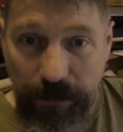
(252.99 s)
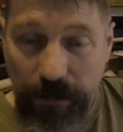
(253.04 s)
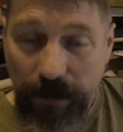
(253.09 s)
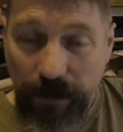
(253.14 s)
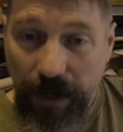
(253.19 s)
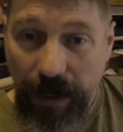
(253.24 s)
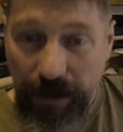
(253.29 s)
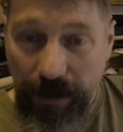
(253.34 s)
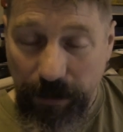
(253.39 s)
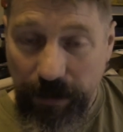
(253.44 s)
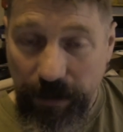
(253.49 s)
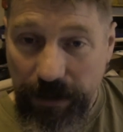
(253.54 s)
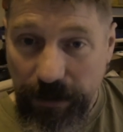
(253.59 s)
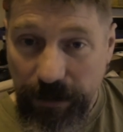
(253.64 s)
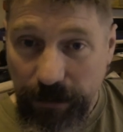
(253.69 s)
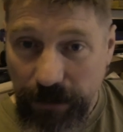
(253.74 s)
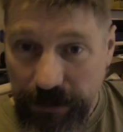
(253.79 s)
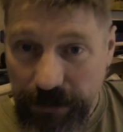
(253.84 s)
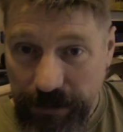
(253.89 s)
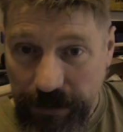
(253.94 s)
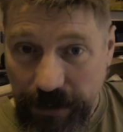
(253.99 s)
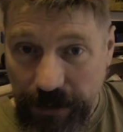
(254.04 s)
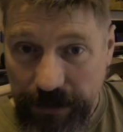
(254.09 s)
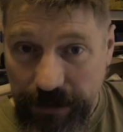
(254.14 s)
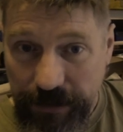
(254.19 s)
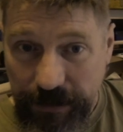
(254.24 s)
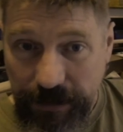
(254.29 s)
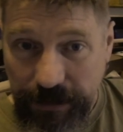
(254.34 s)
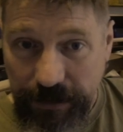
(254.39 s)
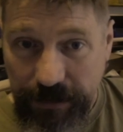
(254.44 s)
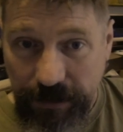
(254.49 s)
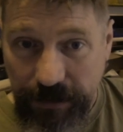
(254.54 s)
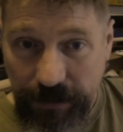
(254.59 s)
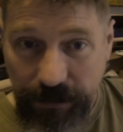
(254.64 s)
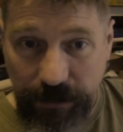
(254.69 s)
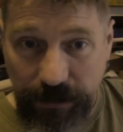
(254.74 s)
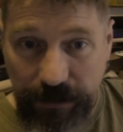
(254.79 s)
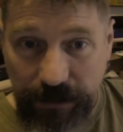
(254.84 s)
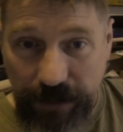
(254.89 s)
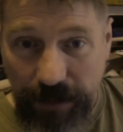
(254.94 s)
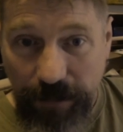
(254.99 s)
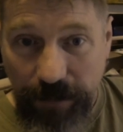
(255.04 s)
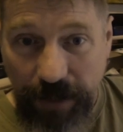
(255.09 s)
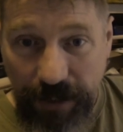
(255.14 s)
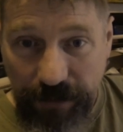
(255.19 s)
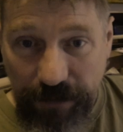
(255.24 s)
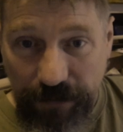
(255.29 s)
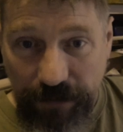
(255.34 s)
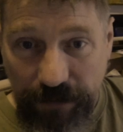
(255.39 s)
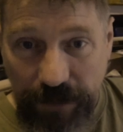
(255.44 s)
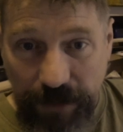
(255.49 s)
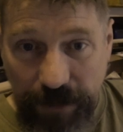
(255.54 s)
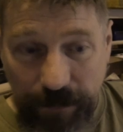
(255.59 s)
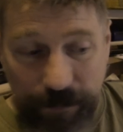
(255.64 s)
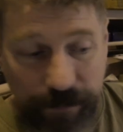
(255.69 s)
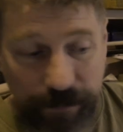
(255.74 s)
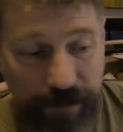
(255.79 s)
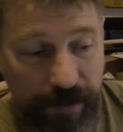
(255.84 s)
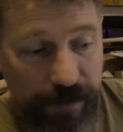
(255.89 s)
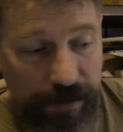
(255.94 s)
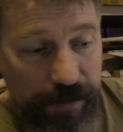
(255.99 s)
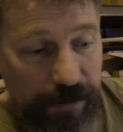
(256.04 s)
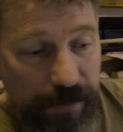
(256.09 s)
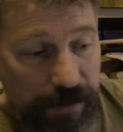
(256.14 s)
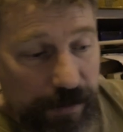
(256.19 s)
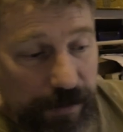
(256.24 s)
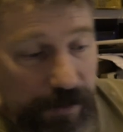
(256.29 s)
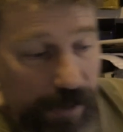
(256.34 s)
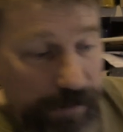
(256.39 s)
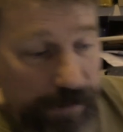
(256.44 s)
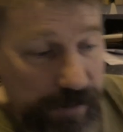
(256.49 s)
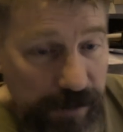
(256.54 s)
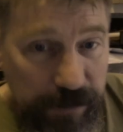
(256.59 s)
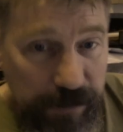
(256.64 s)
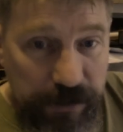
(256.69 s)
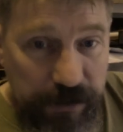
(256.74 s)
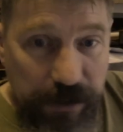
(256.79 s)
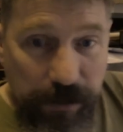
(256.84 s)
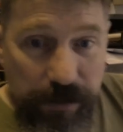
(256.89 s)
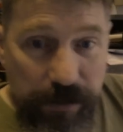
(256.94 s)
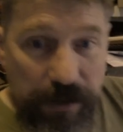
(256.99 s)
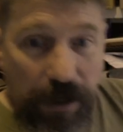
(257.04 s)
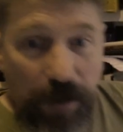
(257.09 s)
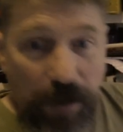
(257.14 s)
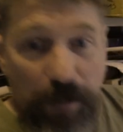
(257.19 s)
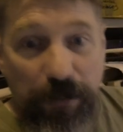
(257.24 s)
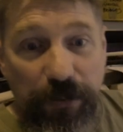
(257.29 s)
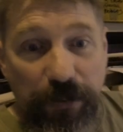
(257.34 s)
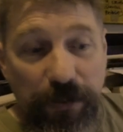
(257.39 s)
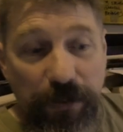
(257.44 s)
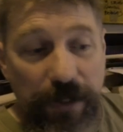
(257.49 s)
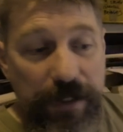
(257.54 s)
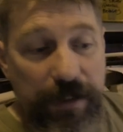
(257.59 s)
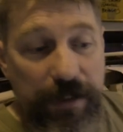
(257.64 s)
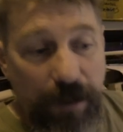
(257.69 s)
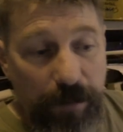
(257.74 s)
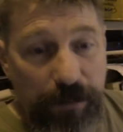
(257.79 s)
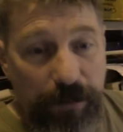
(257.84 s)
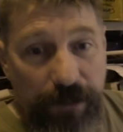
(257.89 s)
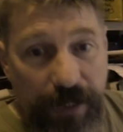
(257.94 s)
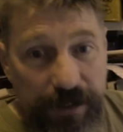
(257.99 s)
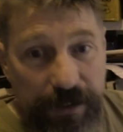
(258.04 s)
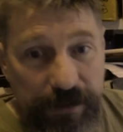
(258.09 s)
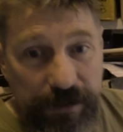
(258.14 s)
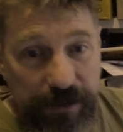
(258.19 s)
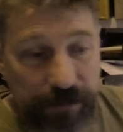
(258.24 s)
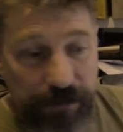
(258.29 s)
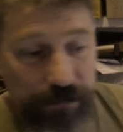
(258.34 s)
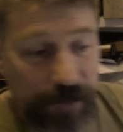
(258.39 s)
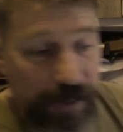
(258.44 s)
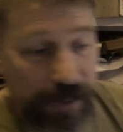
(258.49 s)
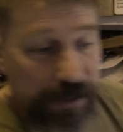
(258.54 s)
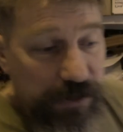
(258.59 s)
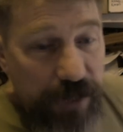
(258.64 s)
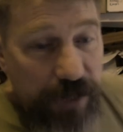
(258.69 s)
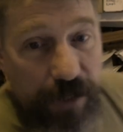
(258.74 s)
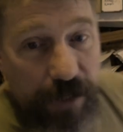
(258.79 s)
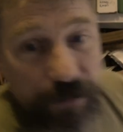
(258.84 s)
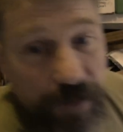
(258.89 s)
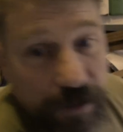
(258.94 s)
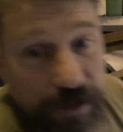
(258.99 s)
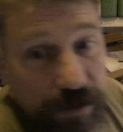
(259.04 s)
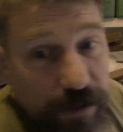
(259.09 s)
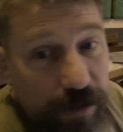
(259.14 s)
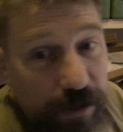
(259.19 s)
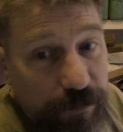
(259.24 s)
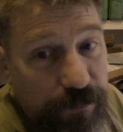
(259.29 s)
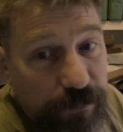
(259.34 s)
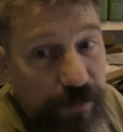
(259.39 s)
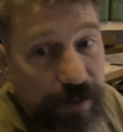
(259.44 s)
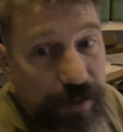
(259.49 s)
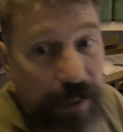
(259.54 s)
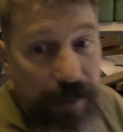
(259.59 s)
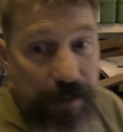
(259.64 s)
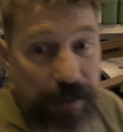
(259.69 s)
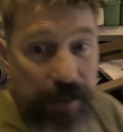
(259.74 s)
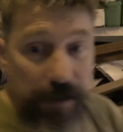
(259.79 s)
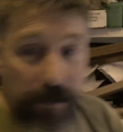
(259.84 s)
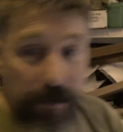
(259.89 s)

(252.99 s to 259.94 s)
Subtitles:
aluminium resonator guitars, which I make for him. Okay, so we've got a pretty comprehensive range, and then not forgetting